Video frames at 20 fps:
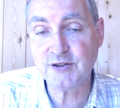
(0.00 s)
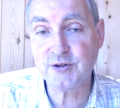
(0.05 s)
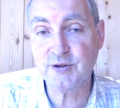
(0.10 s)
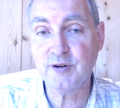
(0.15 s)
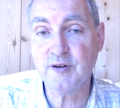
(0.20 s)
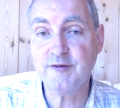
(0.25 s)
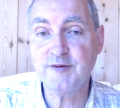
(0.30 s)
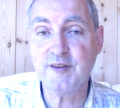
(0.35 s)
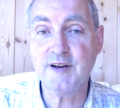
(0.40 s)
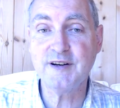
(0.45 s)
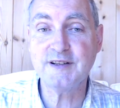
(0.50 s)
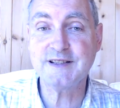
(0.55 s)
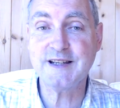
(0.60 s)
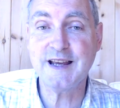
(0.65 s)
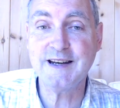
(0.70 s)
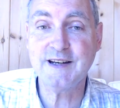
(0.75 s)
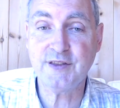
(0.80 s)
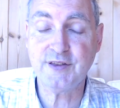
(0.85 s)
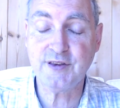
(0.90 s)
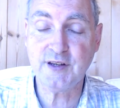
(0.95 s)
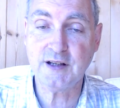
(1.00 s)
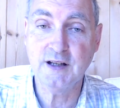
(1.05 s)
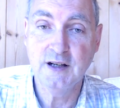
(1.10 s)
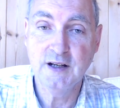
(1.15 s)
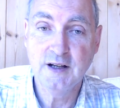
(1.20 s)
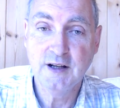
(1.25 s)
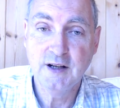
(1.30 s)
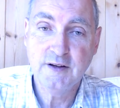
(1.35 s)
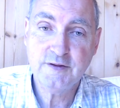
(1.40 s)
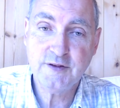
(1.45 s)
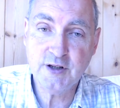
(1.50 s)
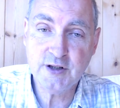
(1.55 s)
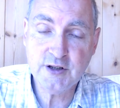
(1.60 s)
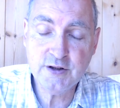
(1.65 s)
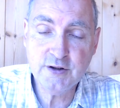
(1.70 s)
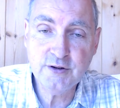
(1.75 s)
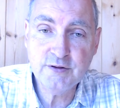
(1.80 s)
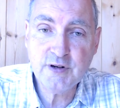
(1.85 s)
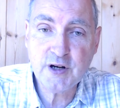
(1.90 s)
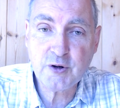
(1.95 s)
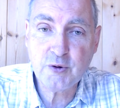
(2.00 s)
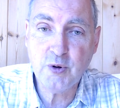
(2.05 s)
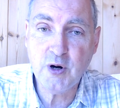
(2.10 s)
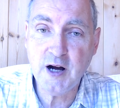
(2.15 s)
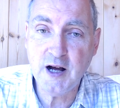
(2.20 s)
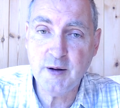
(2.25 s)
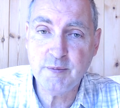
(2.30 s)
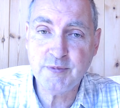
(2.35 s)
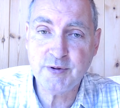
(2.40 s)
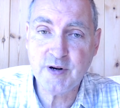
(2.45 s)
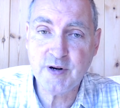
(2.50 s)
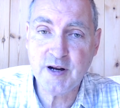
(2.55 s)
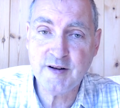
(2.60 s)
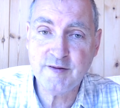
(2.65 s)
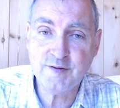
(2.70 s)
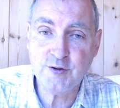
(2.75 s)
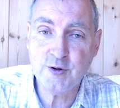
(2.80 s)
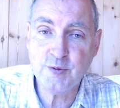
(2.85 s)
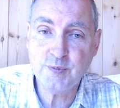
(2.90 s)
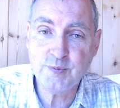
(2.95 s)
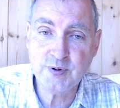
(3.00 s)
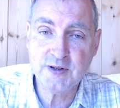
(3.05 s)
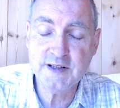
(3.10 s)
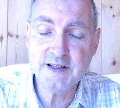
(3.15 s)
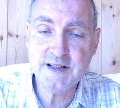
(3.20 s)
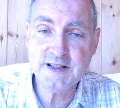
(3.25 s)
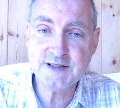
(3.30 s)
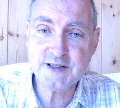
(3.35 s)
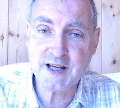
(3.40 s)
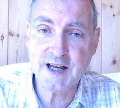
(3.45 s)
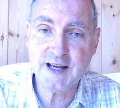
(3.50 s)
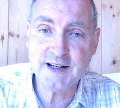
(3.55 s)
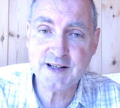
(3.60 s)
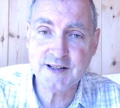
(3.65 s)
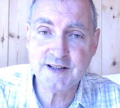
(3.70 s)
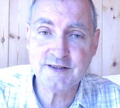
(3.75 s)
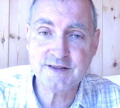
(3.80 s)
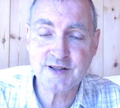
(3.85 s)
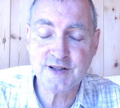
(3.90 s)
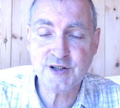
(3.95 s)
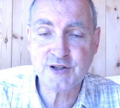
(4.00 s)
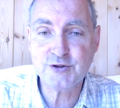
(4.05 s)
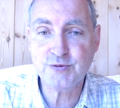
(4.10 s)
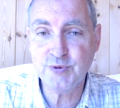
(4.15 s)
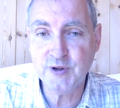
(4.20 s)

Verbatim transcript: Or if there's anything that you require prayer for, please get in touch.